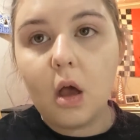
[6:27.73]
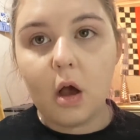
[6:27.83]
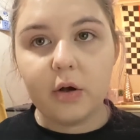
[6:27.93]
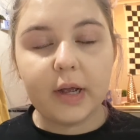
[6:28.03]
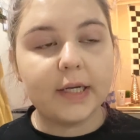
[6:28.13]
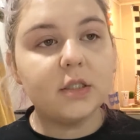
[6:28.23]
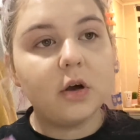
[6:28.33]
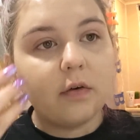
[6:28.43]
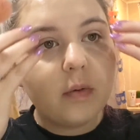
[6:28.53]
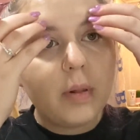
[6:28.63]
Okay, so
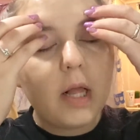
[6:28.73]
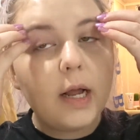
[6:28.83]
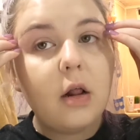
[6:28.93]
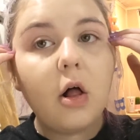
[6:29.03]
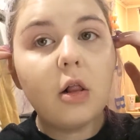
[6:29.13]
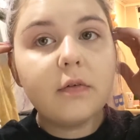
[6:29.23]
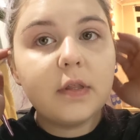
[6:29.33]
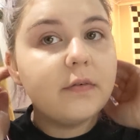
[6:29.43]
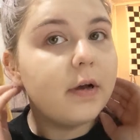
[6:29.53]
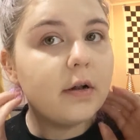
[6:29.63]
I've applied all of
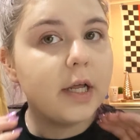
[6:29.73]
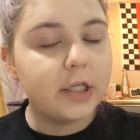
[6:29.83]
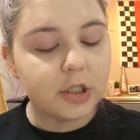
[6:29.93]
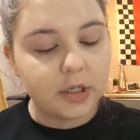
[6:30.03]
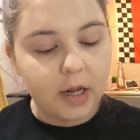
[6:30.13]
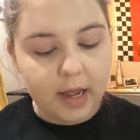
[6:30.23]
the foundation